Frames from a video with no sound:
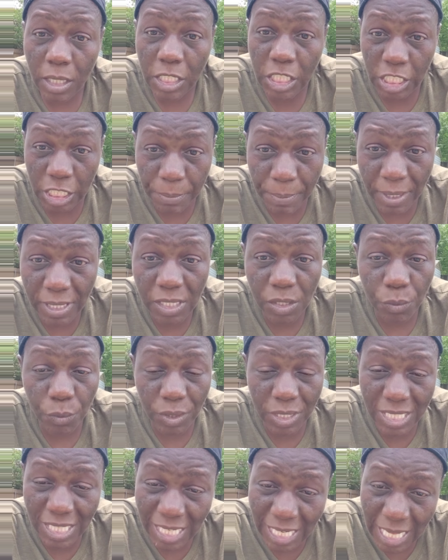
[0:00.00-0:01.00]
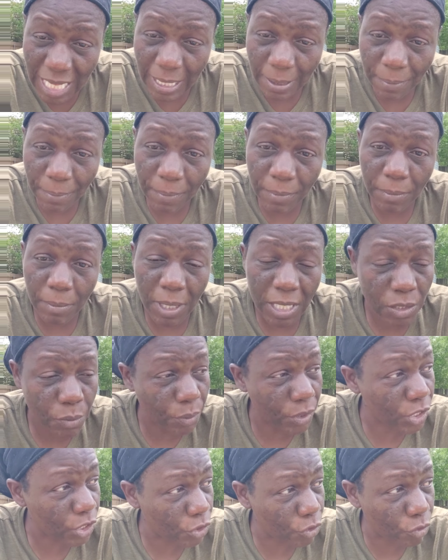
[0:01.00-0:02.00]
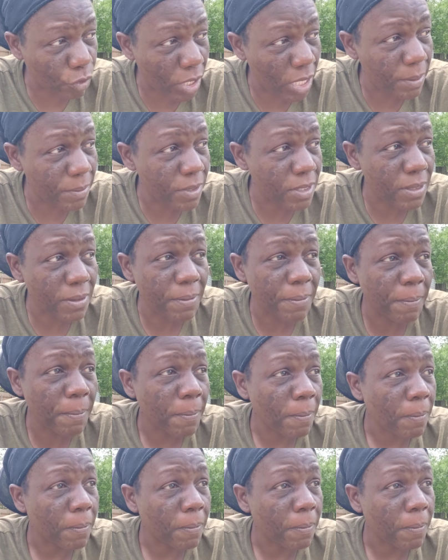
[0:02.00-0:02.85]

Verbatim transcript: She messing with sleep, mess with your dreams.